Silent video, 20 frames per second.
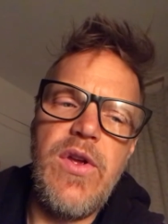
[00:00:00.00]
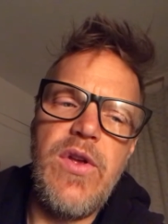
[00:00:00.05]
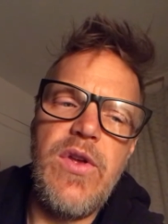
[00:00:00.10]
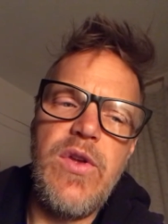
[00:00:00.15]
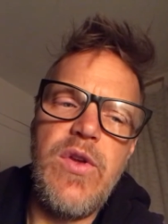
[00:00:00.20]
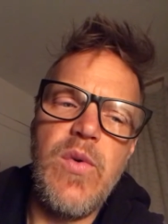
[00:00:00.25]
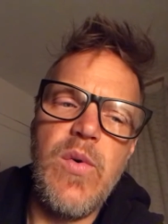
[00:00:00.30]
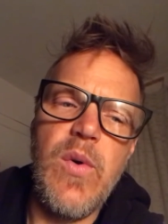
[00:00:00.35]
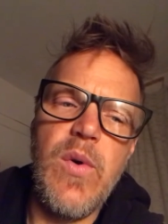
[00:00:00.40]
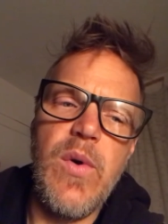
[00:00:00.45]

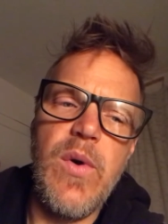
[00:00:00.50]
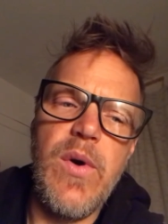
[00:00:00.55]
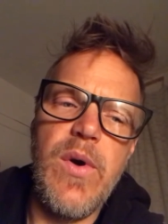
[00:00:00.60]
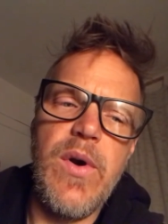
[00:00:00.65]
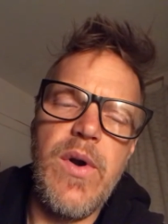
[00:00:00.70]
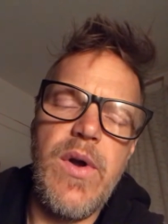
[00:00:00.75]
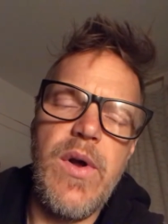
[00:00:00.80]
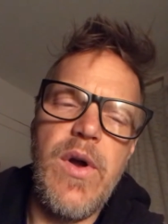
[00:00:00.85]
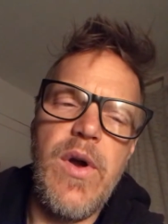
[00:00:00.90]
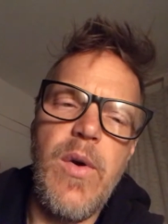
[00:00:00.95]

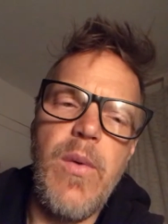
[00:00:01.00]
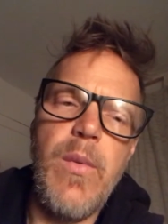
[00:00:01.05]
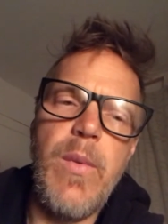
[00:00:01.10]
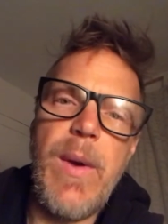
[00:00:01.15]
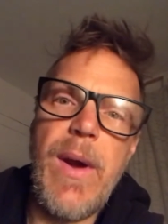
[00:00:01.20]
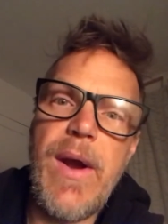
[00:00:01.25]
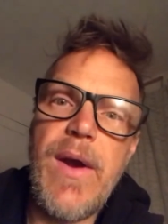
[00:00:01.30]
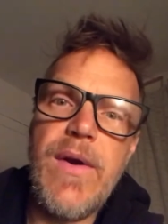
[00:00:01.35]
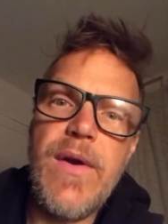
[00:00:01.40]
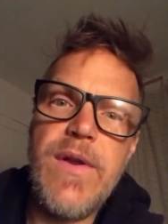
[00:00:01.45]
your
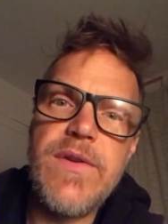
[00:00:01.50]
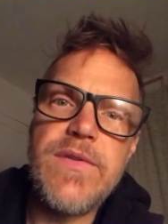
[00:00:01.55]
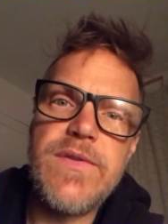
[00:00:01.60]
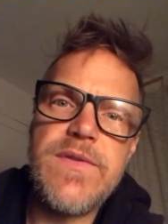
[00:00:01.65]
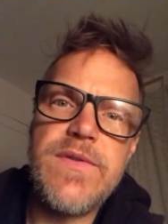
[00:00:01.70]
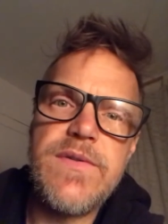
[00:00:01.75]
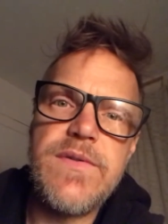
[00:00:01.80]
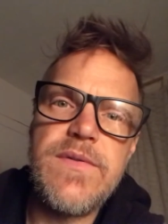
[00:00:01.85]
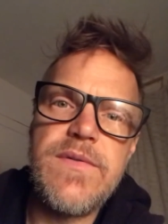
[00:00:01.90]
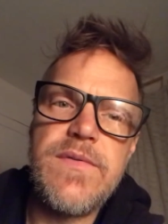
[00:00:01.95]

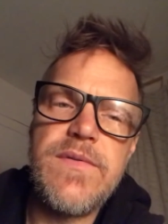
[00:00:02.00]
awareness,